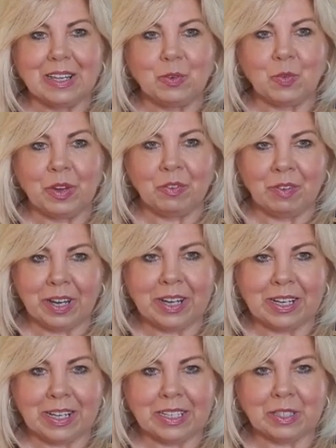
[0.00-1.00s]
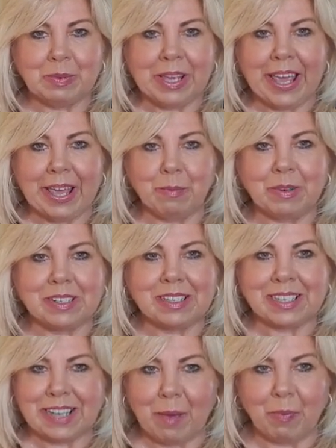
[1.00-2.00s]
We really need to be able to
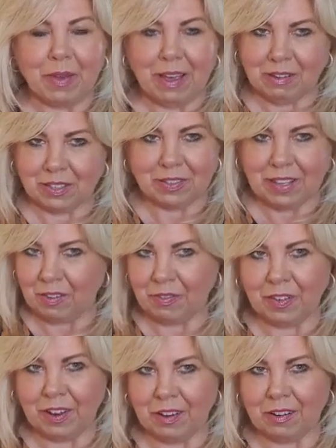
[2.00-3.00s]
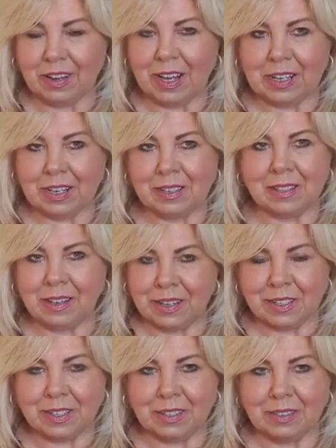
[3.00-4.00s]
step out of that fear and
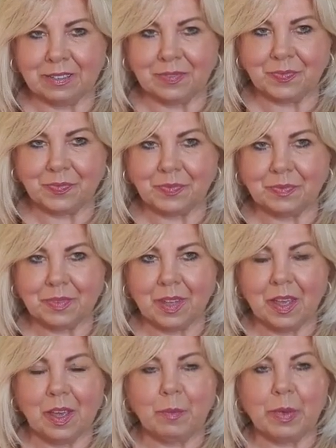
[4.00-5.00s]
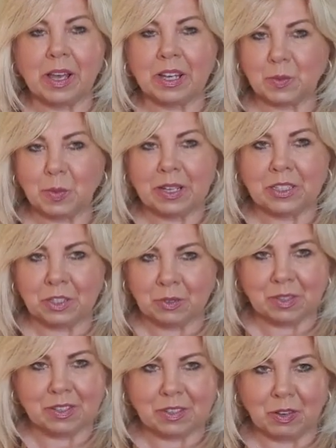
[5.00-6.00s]
anxiety, because by
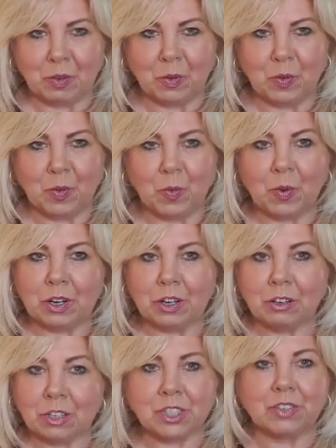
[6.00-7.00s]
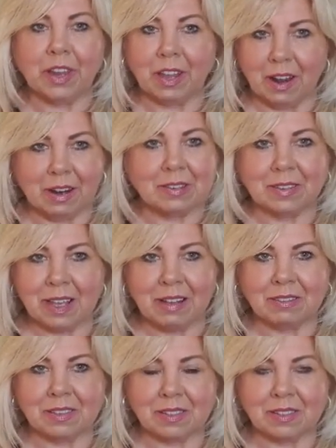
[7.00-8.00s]
doing so, we're nurturing
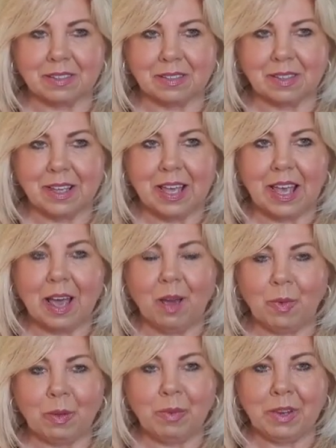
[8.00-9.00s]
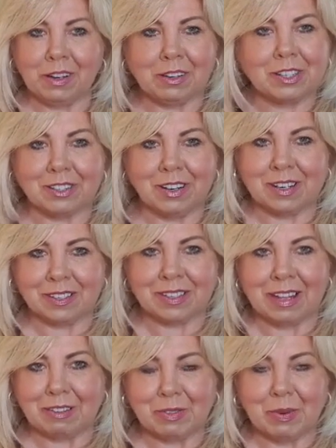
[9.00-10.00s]
ourselves. And when we nurture
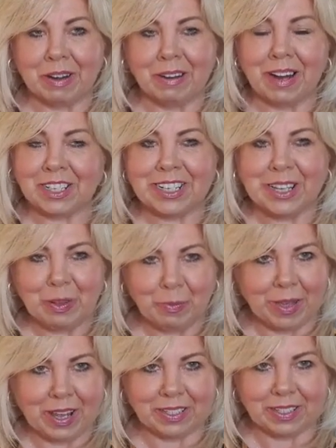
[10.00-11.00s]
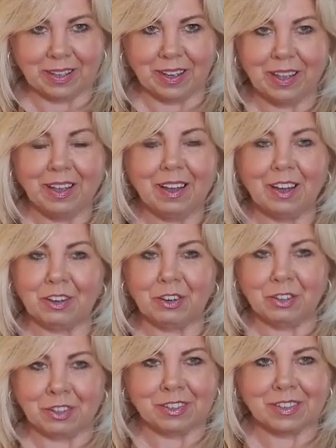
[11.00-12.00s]
ourselves, we are actually impacting on
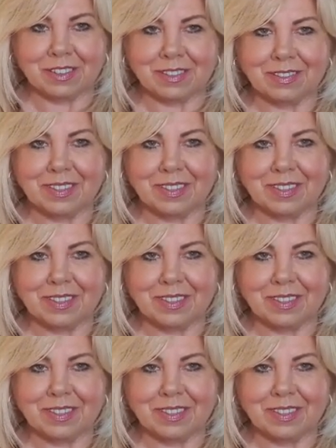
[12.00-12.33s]
others.